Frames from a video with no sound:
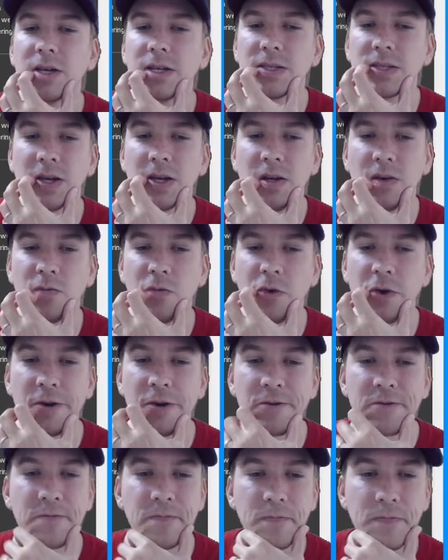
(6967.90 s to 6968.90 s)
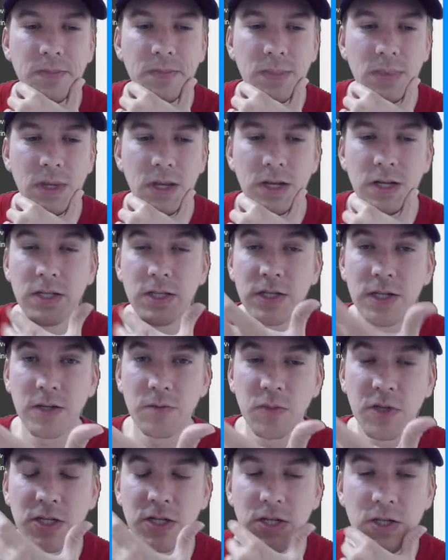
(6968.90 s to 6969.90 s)
kind of weird. It needs to
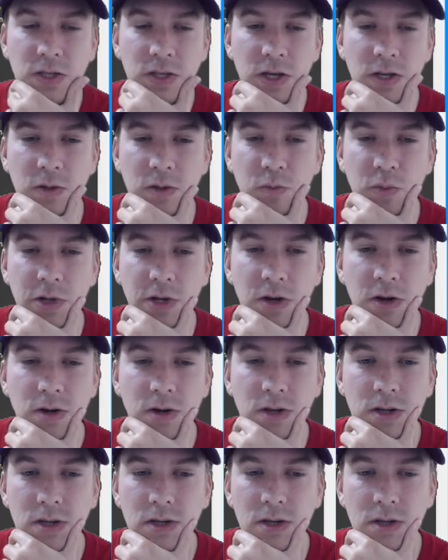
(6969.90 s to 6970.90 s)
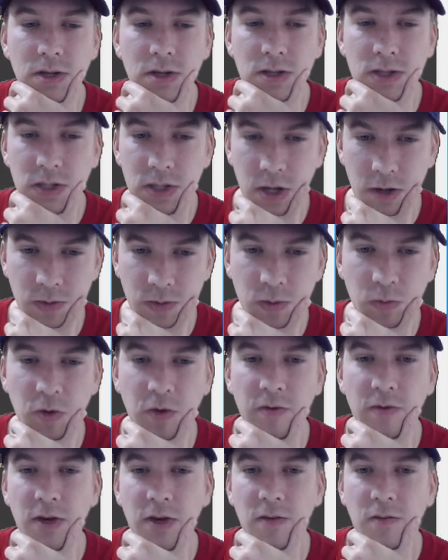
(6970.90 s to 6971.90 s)
be just like the player. It stops
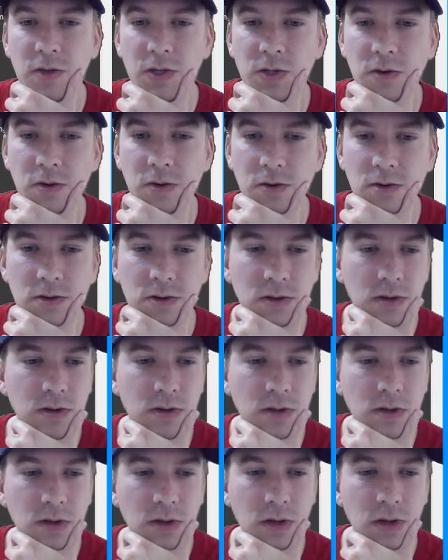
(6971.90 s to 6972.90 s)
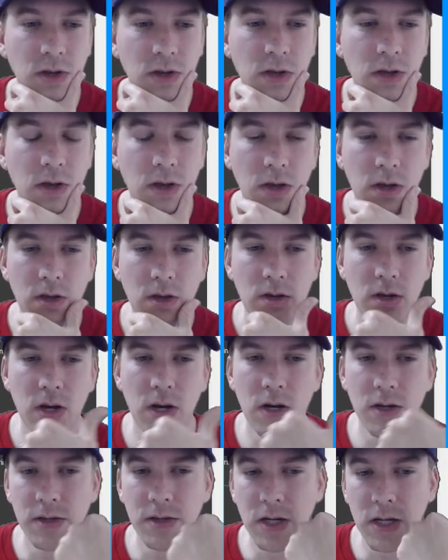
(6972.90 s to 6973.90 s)
moving if it's hurt.
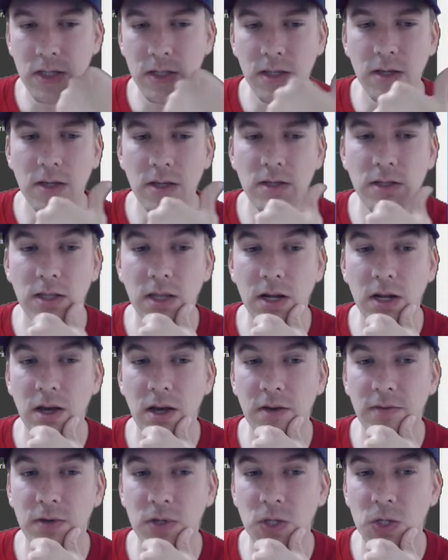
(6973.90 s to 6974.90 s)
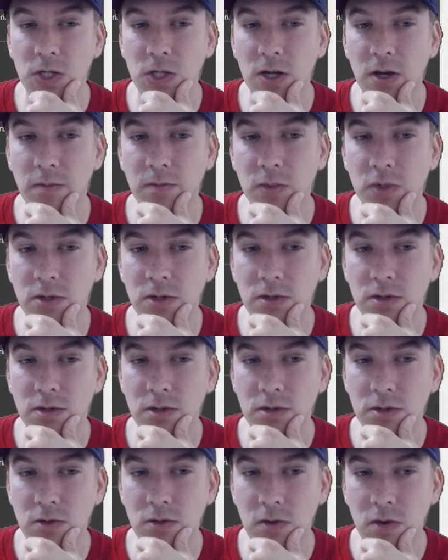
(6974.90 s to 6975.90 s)
The next thing is that I have to stop
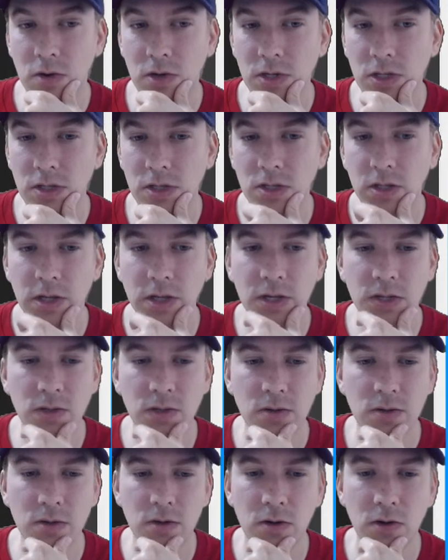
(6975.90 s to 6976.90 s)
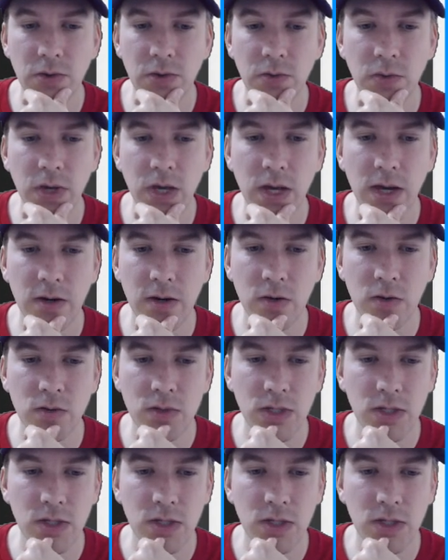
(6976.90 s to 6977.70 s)
drawing the laser all the way out,